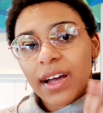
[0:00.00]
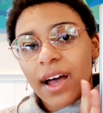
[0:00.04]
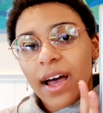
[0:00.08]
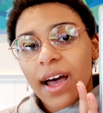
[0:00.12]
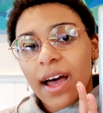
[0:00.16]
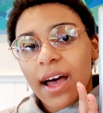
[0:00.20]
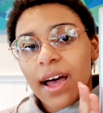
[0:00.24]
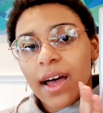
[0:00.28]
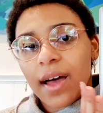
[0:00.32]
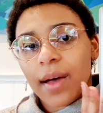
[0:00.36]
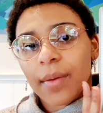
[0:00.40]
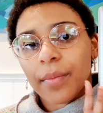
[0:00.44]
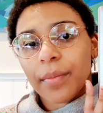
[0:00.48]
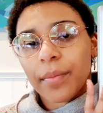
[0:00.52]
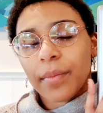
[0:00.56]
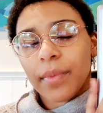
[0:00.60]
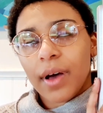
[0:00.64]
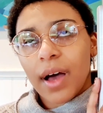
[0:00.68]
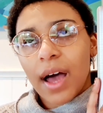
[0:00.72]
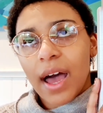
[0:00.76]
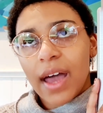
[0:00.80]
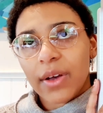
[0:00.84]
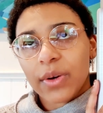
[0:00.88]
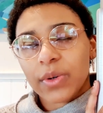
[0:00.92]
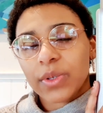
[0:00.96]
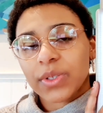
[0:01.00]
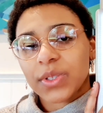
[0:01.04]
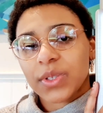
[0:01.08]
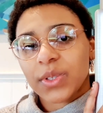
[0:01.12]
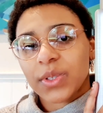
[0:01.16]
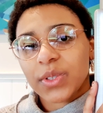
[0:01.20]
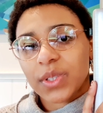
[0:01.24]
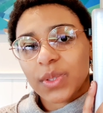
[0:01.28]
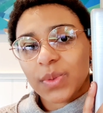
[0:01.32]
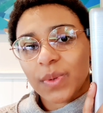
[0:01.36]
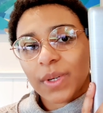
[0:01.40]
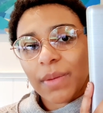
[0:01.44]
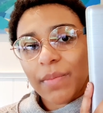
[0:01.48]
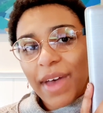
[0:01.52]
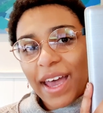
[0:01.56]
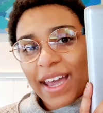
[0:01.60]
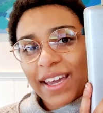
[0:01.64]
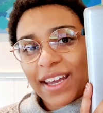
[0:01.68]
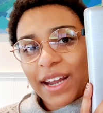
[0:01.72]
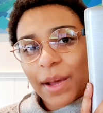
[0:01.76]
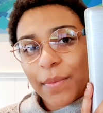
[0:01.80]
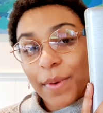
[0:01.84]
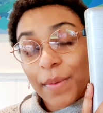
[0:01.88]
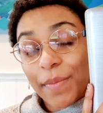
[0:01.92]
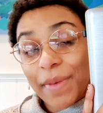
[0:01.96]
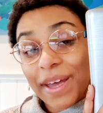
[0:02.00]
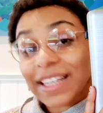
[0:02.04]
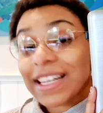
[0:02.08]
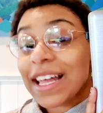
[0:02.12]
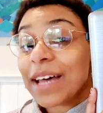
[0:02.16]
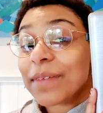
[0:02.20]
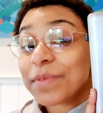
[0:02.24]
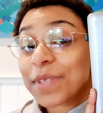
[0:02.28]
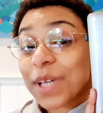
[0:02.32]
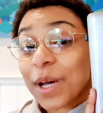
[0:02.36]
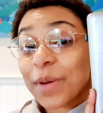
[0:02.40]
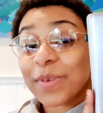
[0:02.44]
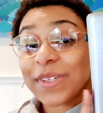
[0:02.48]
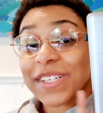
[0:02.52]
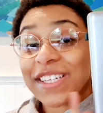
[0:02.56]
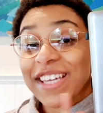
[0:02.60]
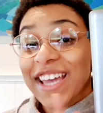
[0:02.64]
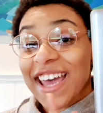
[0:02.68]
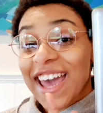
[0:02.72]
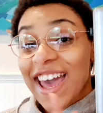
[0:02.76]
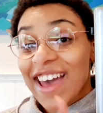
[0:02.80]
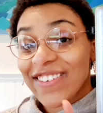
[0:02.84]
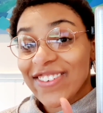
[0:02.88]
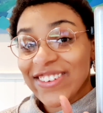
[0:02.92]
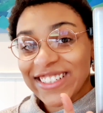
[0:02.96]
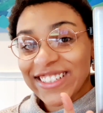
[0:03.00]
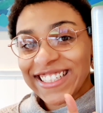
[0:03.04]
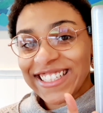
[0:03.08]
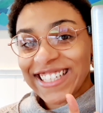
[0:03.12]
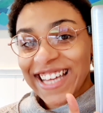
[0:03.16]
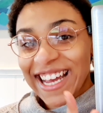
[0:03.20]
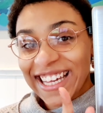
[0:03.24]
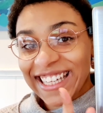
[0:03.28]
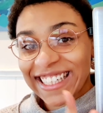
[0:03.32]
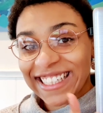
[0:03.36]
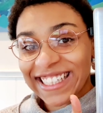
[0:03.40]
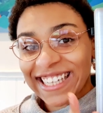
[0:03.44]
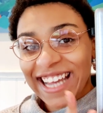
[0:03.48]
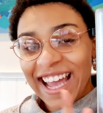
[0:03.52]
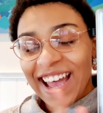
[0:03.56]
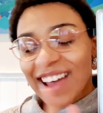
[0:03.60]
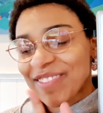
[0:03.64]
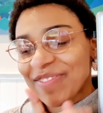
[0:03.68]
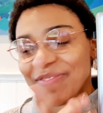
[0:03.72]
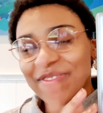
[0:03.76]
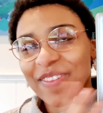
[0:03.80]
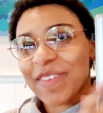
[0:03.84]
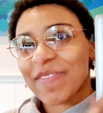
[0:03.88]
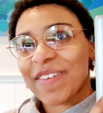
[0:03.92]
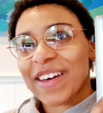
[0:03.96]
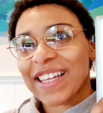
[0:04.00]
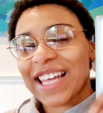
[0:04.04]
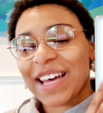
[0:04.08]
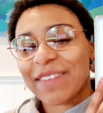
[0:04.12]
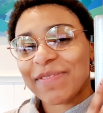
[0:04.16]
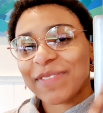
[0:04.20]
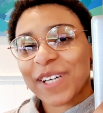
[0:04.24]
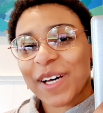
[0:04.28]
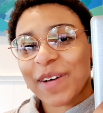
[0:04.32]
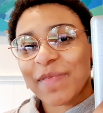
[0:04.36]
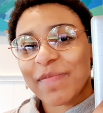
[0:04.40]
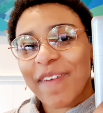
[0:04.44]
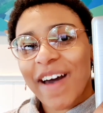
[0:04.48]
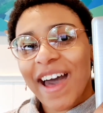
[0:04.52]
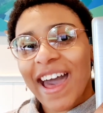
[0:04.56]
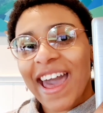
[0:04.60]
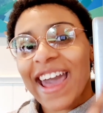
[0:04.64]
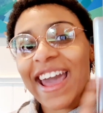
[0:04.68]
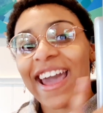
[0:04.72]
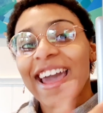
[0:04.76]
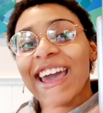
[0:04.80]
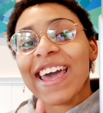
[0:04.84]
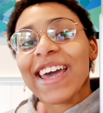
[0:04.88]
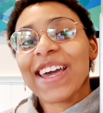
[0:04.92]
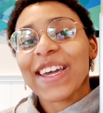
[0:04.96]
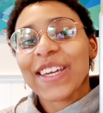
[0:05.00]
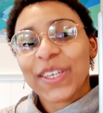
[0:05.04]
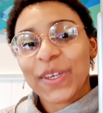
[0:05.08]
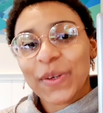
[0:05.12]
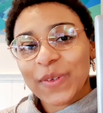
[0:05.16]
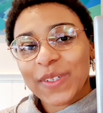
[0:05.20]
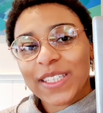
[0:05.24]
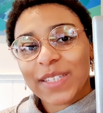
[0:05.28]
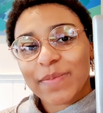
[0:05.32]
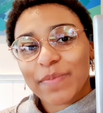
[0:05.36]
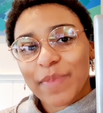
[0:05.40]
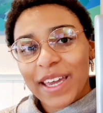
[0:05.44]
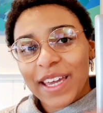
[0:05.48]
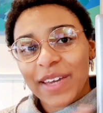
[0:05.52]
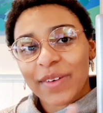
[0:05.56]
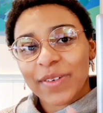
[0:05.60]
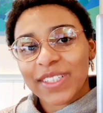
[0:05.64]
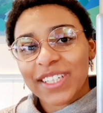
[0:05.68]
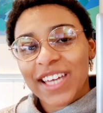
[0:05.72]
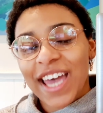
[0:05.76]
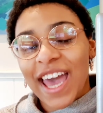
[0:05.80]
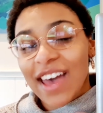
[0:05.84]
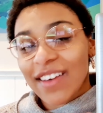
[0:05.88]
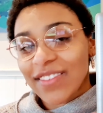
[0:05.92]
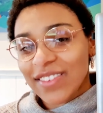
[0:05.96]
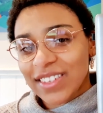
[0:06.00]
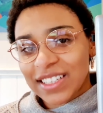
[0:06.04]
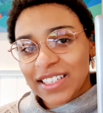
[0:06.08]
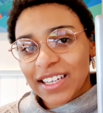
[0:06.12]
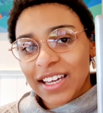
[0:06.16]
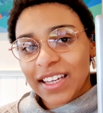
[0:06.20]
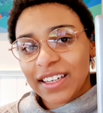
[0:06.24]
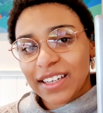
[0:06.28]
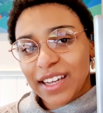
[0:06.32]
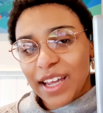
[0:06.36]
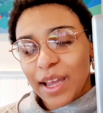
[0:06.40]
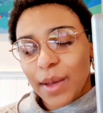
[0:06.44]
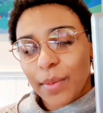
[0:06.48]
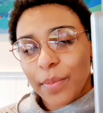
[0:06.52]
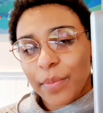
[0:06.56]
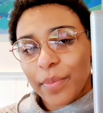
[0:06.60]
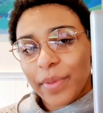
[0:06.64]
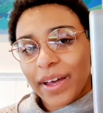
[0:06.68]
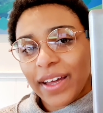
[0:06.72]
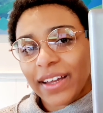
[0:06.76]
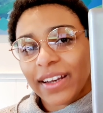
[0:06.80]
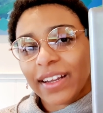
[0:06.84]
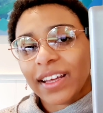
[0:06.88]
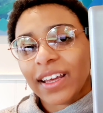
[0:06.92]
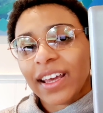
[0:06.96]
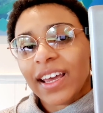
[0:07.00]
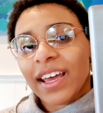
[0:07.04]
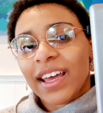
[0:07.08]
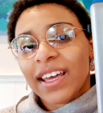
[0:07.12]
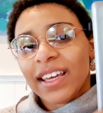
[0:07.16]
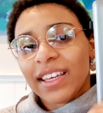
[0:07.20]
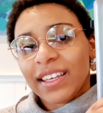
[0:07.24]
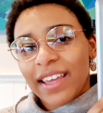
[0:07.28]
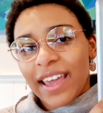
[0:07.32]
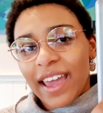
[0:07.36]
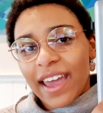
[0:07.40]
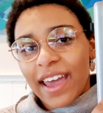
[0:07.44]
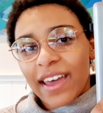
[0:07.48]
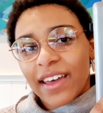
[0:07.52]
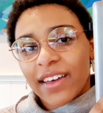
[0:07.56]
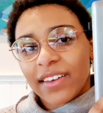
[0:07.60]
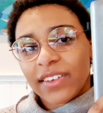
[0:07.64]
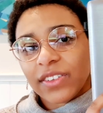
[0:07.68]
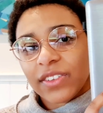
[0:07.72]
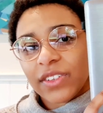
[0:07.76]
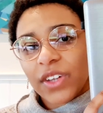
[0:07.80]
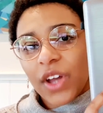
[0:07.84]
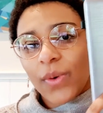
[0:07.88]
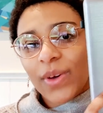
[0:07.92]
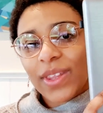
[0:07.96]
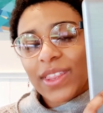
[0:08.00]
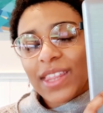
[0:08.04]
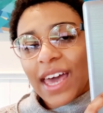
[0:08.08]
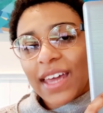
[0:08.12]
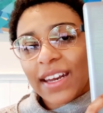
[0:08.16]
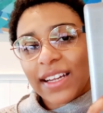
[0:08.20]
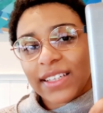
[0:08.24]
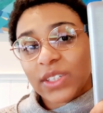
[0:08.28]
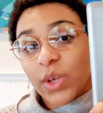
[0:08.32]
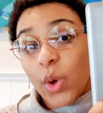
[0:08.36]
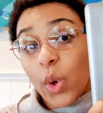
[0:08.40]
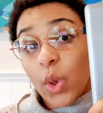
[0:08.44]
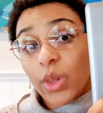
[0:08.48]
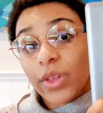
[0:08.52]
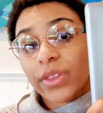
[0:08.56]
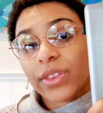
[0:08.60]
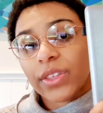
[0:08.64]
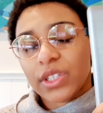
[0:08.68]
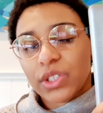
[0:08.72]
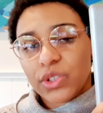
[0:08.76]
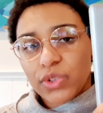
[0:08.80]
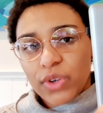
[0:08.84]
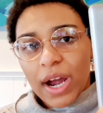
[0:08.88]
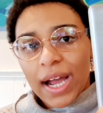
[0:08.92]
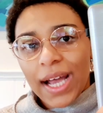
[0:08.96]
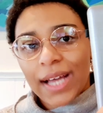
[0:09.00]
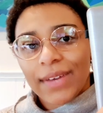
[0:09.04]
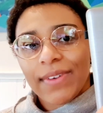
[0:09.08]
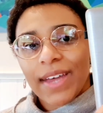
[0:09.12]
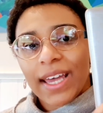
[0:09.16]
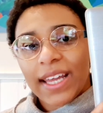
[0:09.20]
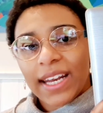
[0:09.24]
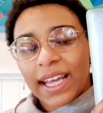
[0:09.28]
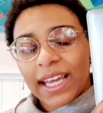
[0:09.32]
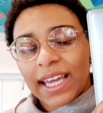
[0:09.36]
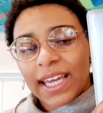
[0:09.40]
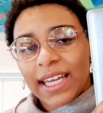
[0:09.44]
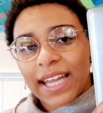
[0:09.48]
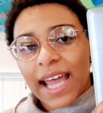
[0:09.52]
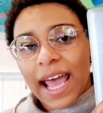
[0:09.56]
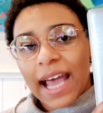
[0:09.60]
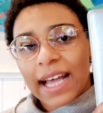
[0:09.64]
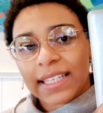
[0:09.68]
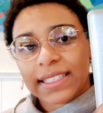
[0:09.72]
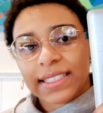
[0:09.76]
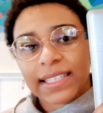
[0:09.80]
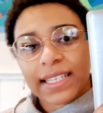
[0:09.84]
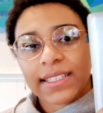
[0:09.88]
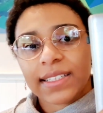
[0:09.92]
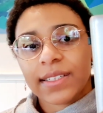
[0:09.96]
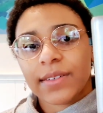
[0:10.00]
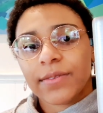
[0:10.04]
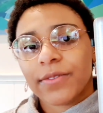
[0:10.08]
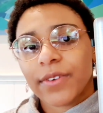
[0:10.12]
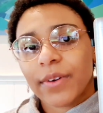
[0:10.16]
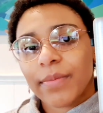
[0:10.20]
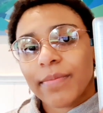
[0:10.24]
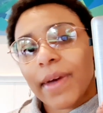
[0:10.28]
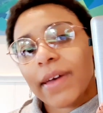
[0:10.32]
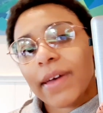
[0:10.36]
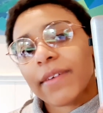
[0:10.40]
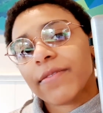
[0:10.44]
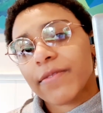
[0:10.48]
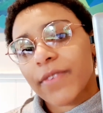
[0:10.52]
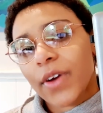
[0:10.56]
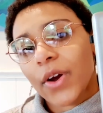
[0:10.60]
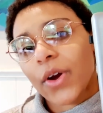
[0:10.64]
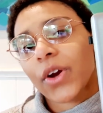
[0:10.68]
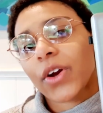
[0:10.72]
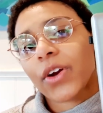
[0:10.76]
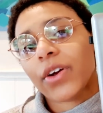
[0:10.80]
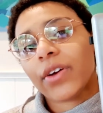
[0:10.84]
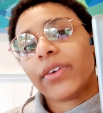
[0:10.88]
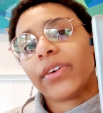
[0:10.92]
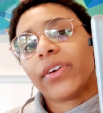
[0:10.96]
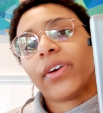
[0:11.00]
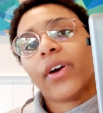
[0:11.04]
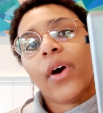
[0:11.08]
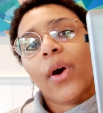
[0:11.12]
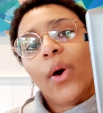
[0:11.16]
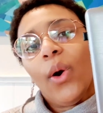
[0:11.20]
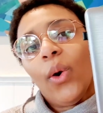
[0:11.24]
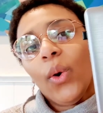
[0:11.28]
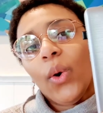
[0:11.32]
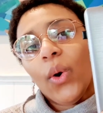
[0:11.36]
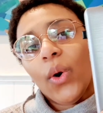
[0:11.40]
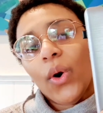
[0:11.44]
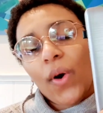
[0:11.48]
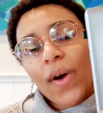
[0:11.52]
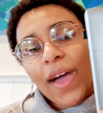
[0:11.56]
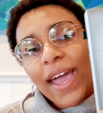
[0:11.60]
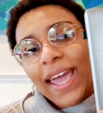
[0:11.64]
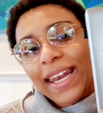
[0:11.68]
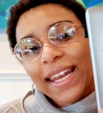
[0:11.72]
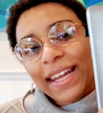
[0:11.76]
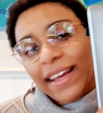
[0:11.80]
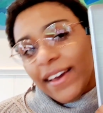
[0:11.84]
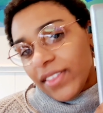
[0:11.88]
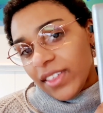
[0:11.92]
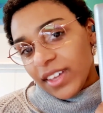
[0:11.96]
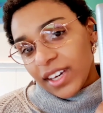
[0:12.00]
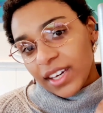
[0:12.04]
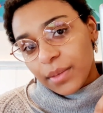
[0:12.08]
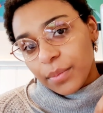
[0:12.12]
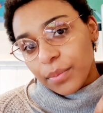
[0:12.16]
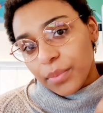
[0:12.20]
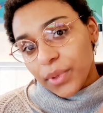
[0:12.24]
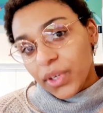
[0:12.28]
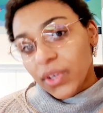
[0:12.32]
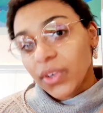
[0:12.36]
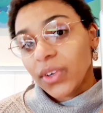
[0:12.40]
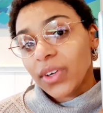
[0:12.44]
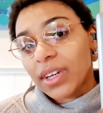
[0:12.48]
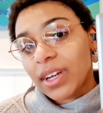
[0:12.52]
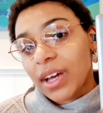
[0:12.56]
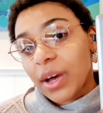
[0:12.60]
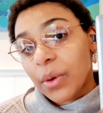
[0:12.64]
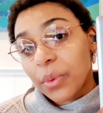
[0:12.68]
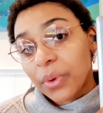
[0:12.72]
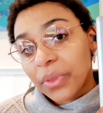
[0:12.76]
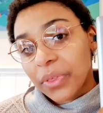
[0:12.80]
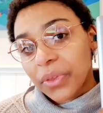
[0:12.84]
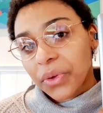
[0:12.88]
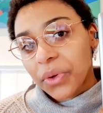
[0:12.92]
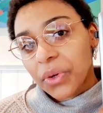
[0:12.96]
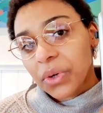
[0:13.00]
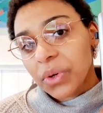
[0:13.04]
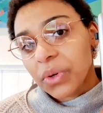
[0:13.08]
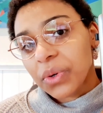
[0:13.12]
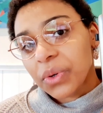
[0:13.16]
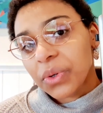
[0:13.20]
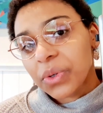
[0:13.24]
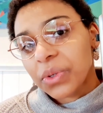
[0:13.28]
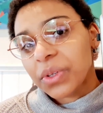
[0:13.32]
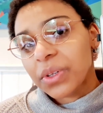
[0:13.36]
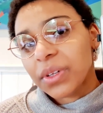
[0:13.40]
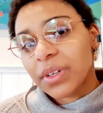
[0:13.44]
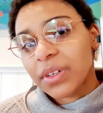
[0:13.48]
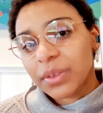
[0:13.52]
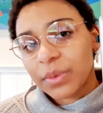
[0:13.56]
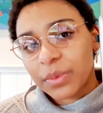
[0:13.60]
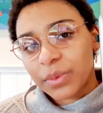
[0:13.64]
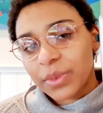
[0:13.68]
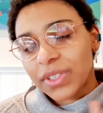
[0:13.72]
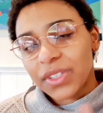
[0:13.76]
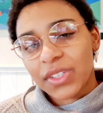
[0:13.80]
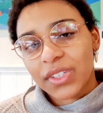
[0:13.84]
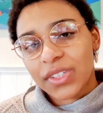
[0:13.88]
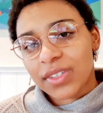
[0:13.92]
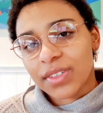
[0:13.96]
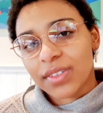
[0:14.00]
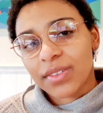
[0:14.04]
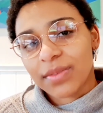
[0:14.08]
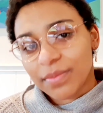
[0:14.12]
I also do want to back it up on my laptop, which I haven't done. Not my laptop, my USB, which I haven't done yet. But yeah, knowing that it's all on the drive and I can access it from my phone or any other computer with Google, which